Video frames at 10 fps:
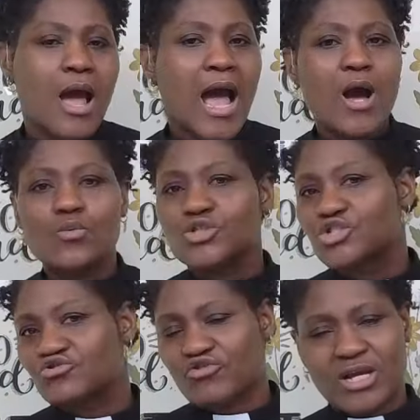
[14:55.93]
I was
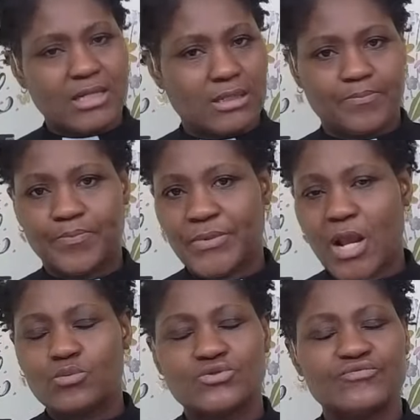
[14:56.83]
struggling.
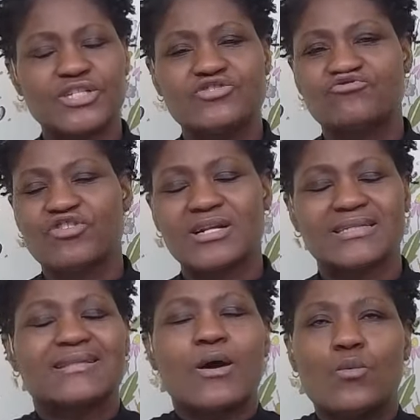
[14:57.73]
I was really
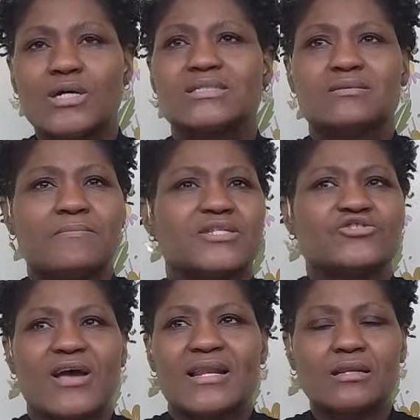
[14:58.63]
struggling. That one
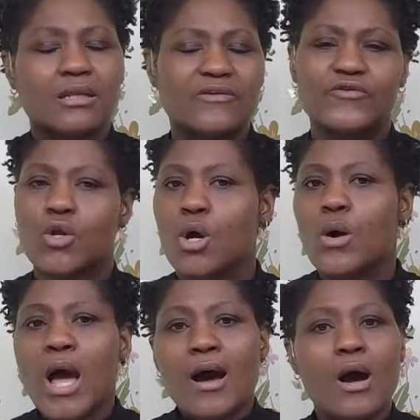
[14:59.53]
semester, I didn't even know
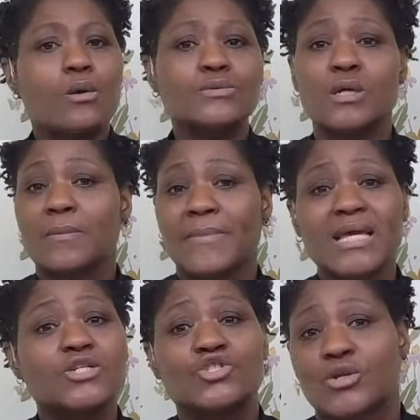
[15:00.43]
I was going to make it